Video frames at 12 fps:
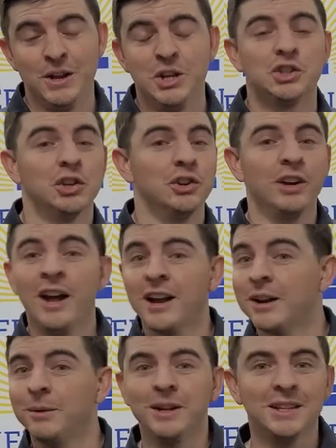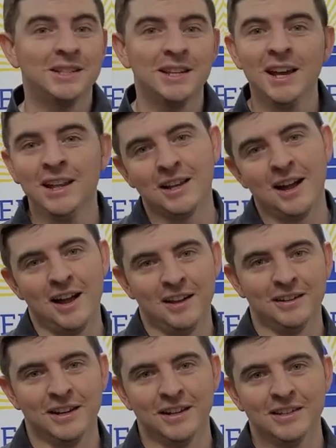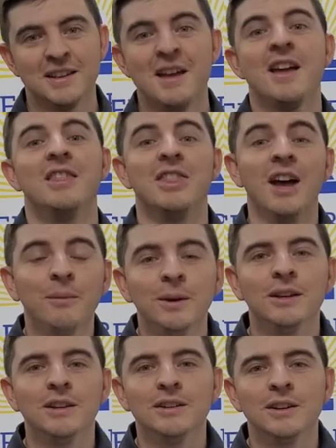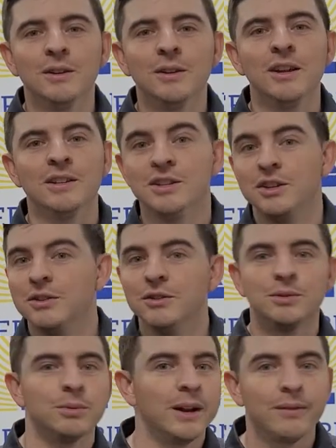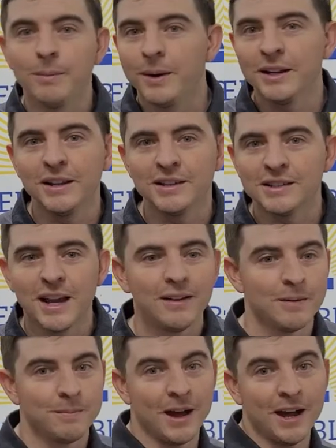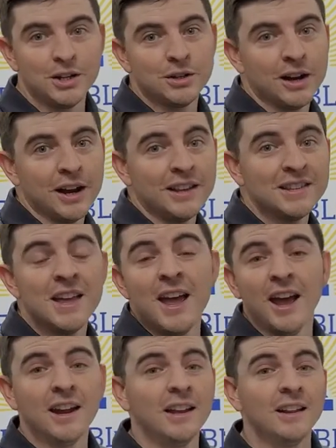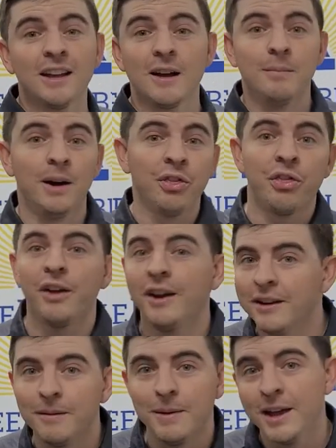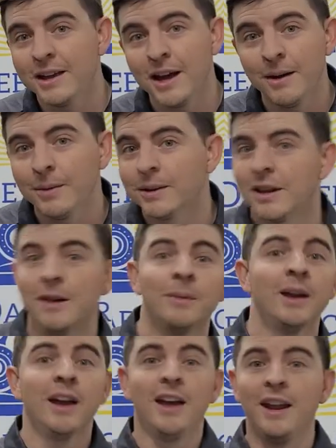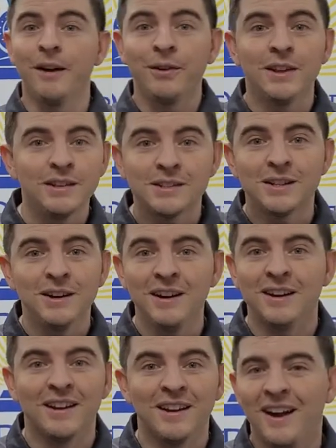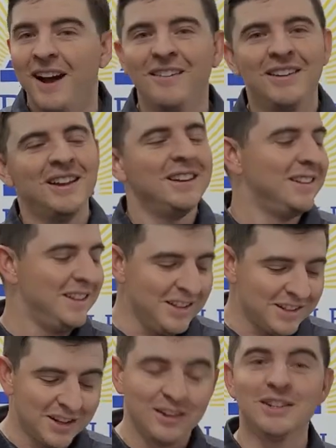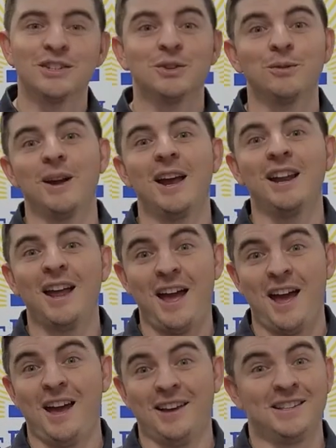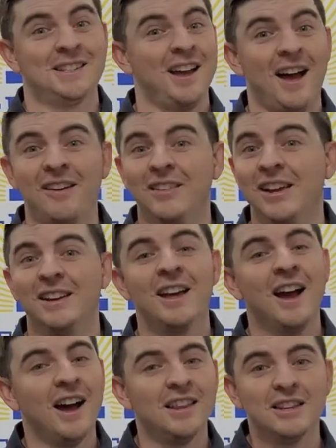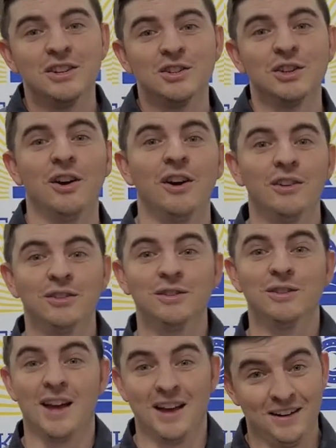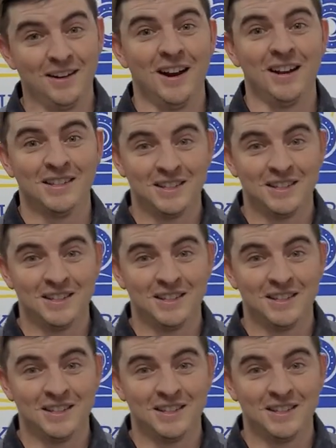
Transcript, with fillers: So they're not gonna wanna see you at the holidays. Then what you do is you use whatever money you saved to buy trains, and then like a month later, make up with them, and everything's good. I mean, these are just great hacks. I mean, I think you should all do that, all right?